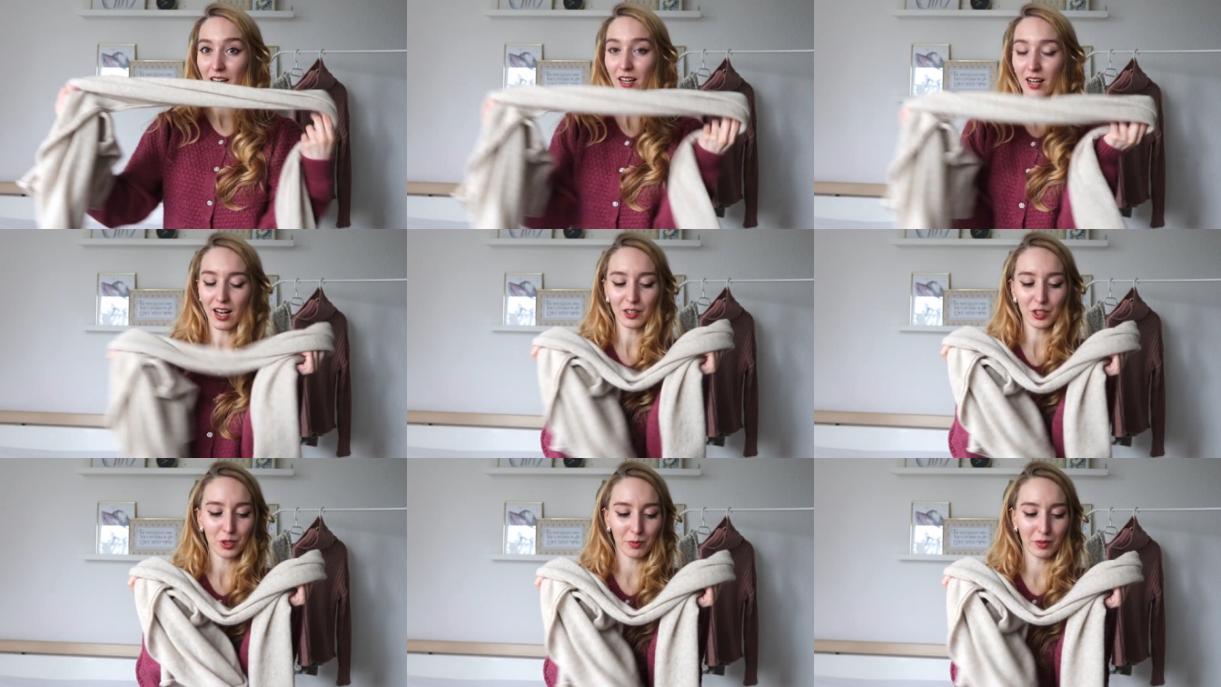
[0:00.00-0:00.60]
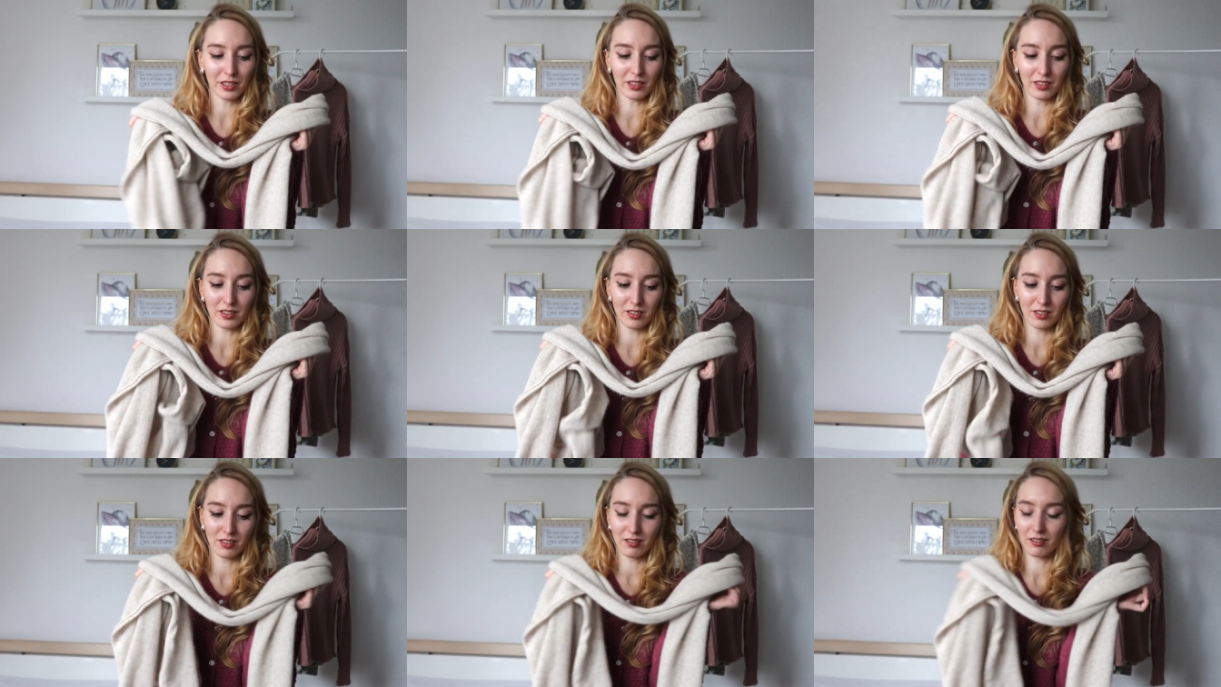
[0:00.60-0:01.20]
Cashmere
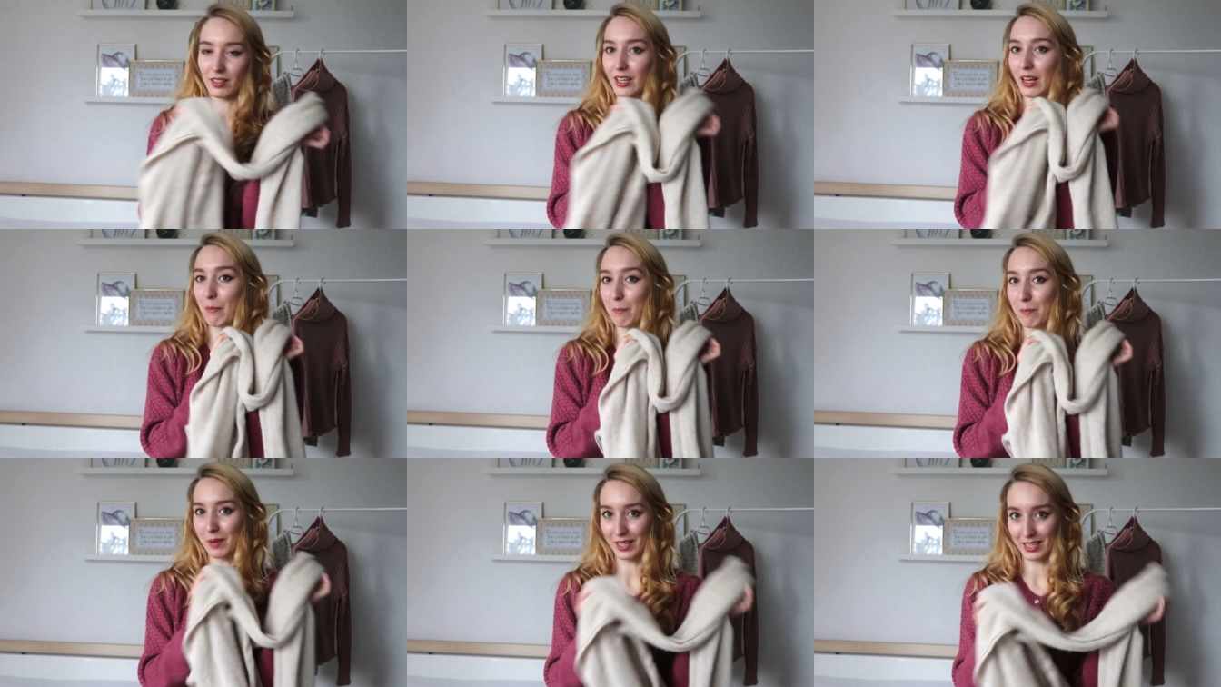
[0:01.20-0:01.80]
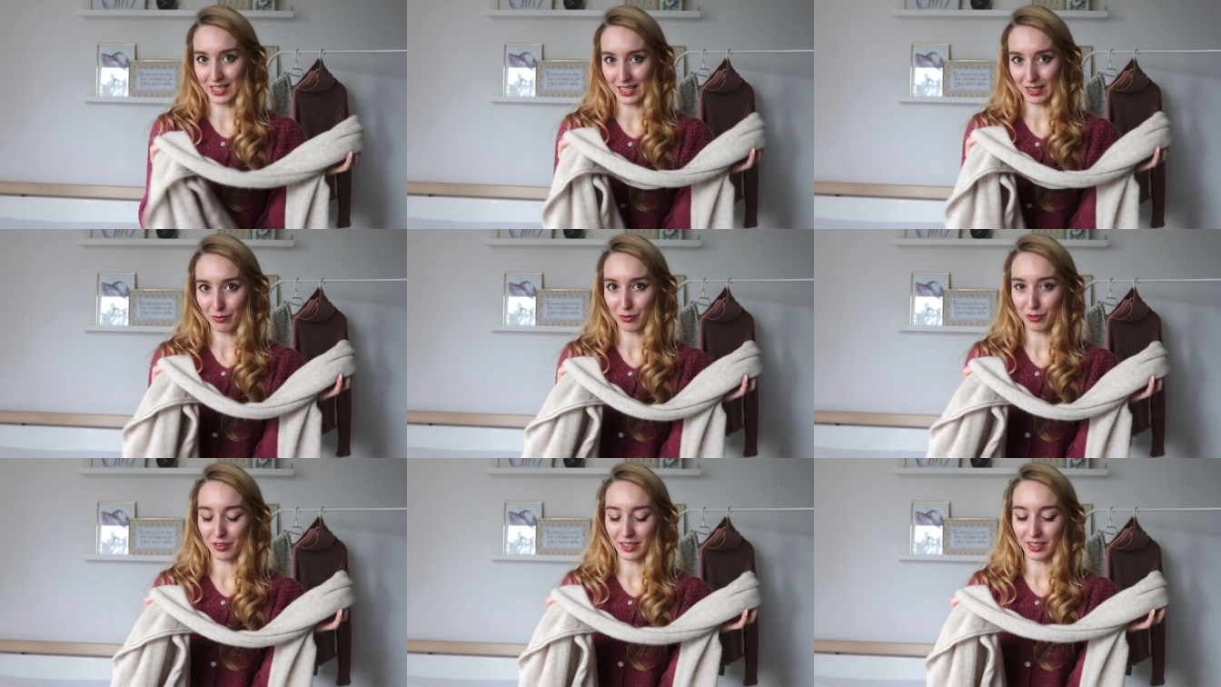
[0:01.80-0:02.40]
is amazing
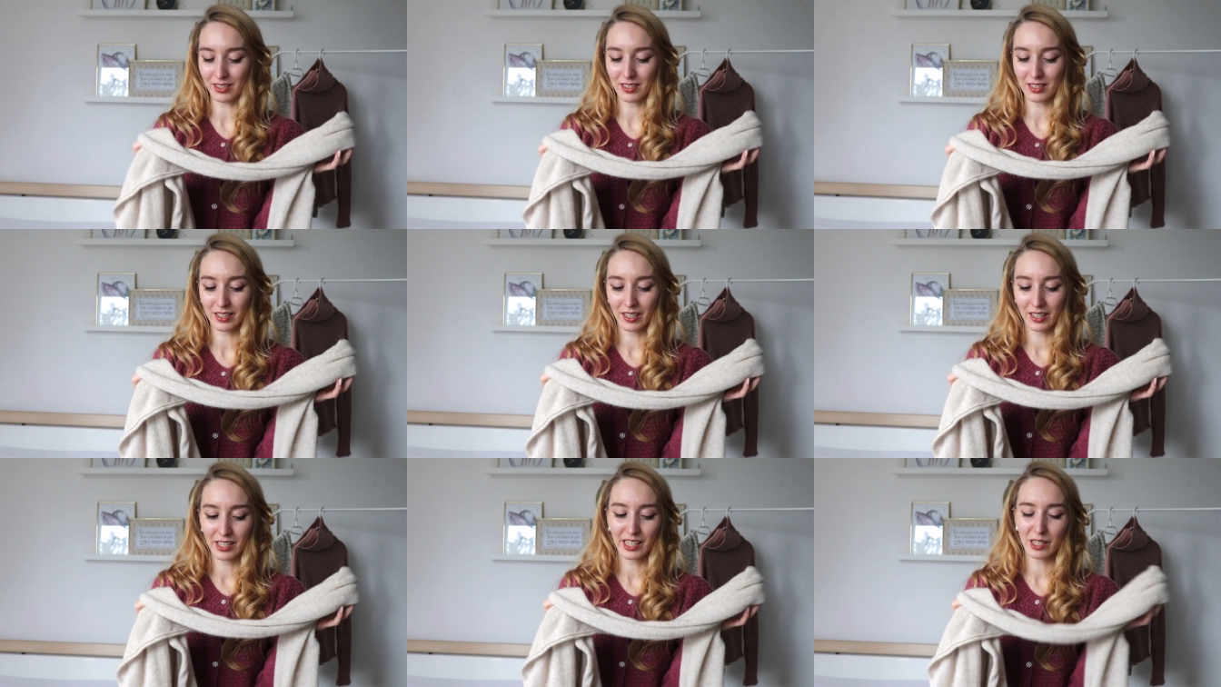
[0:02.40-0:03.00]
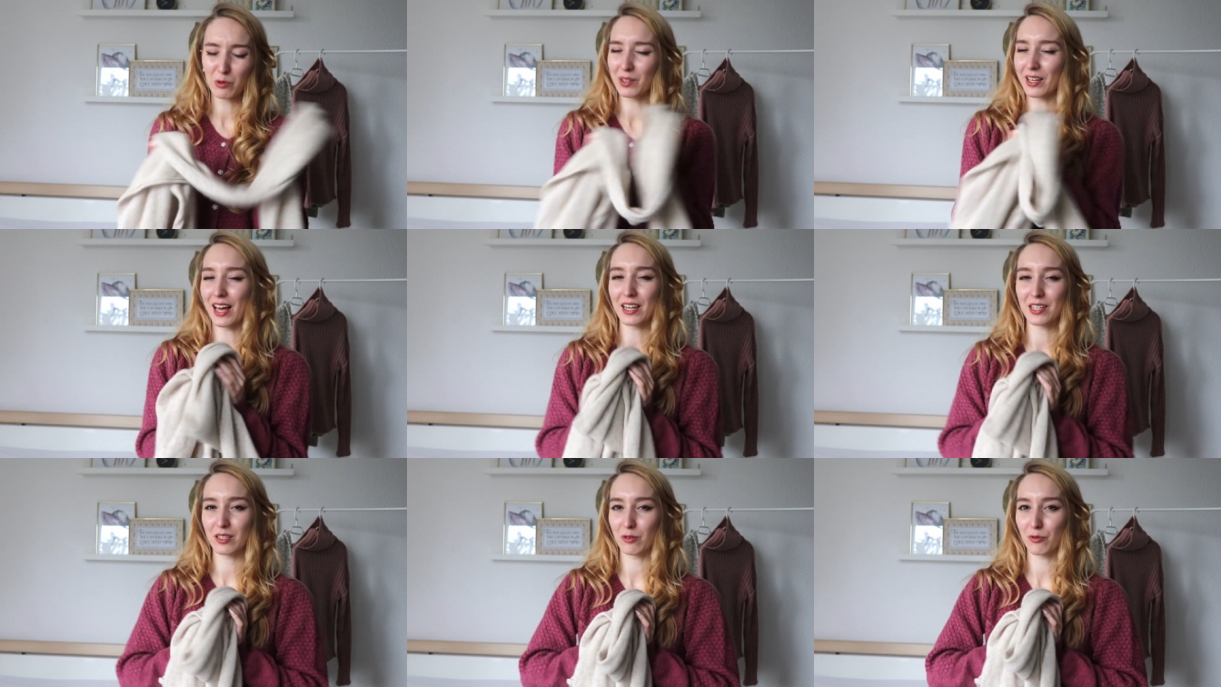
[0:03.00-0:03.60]
for it. It will
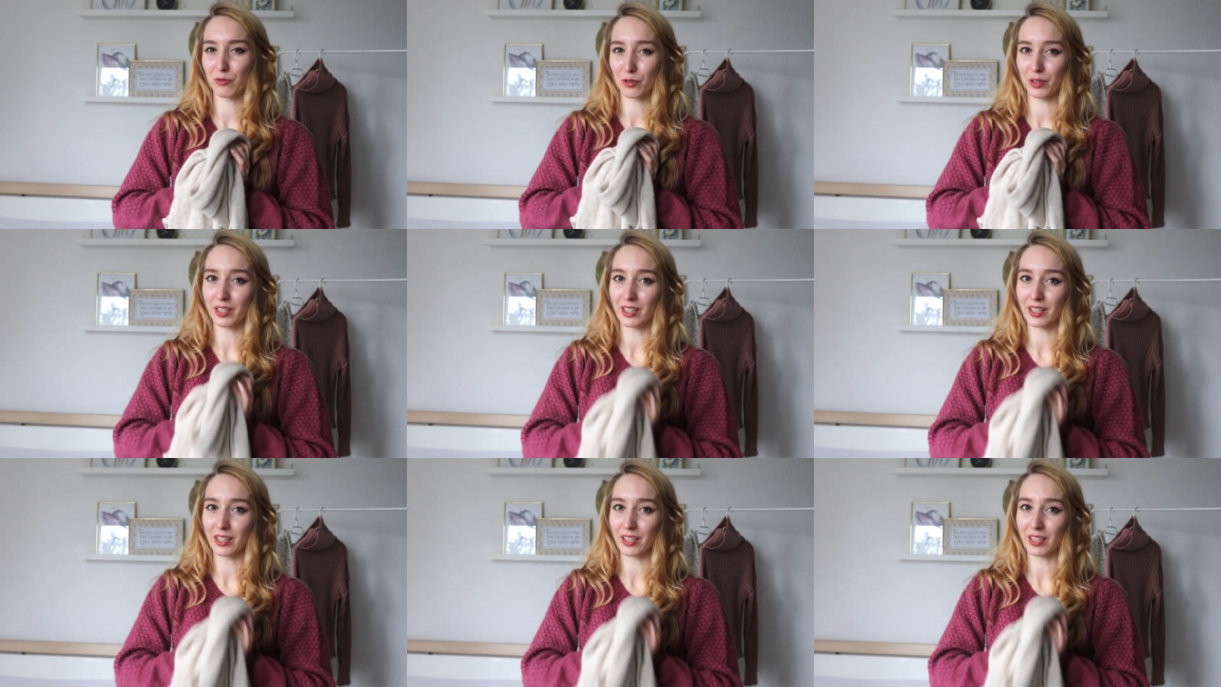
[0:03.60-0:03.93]
last you for